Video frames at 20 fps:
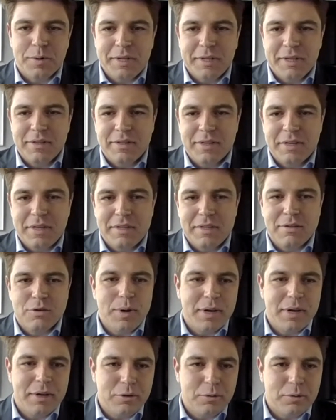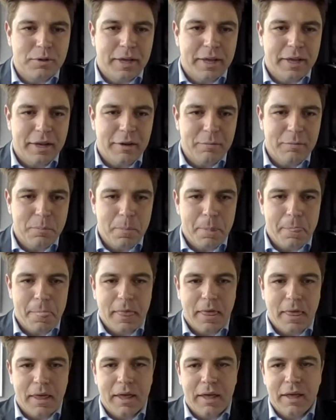Wait and see. It's too early to tell.
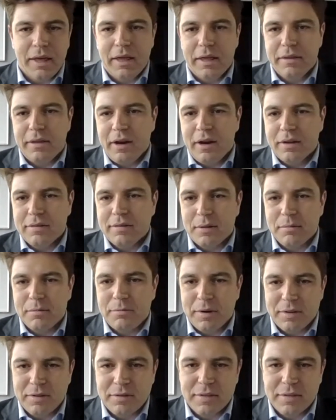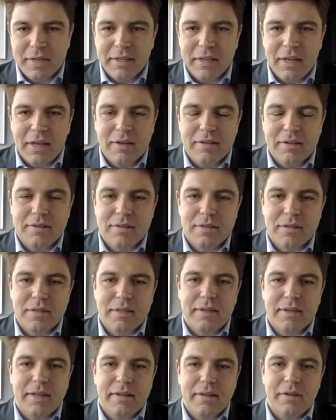There are some first signals
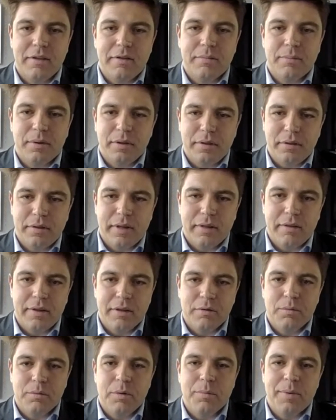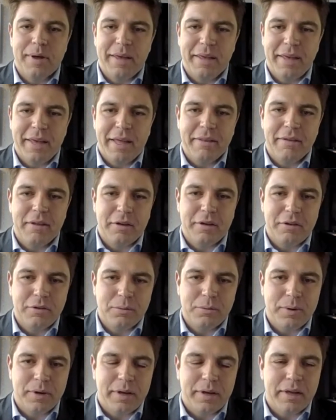that we may enter
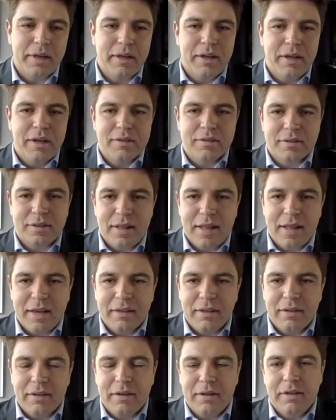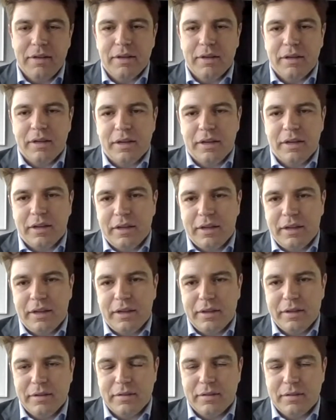into a slightly
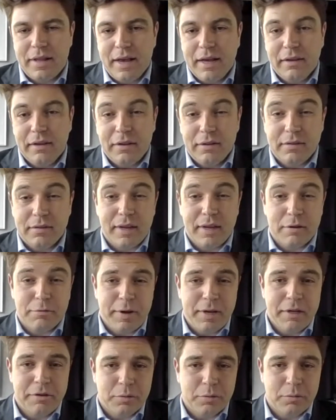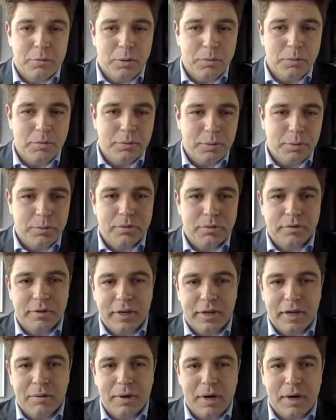stagflation mode. We will
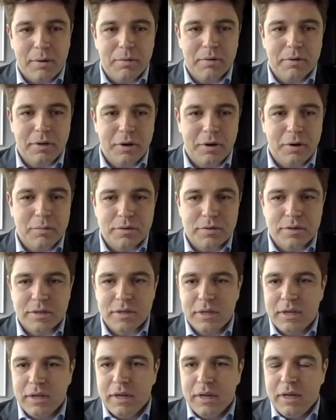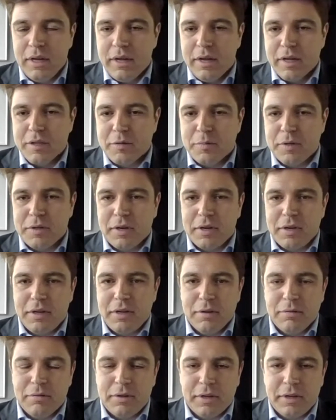see how it goes,
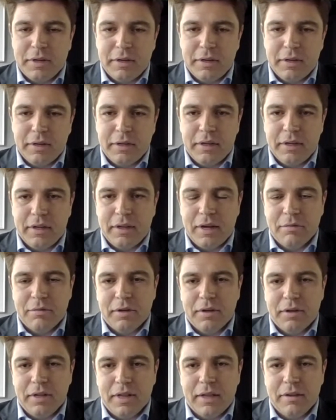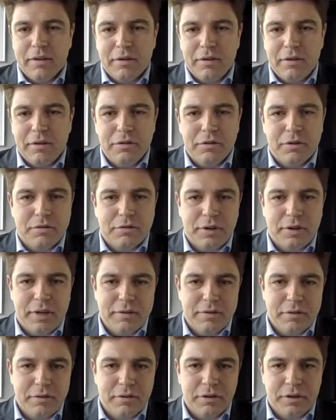especially after another interest
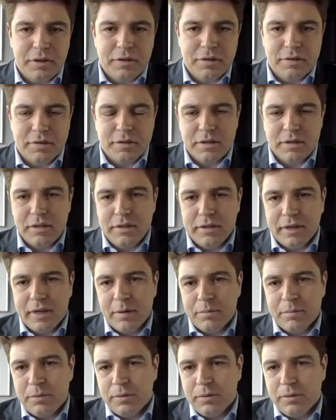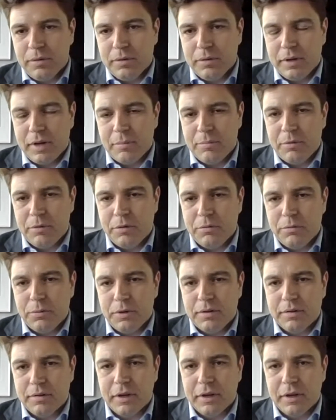rate increase in the couple of weeks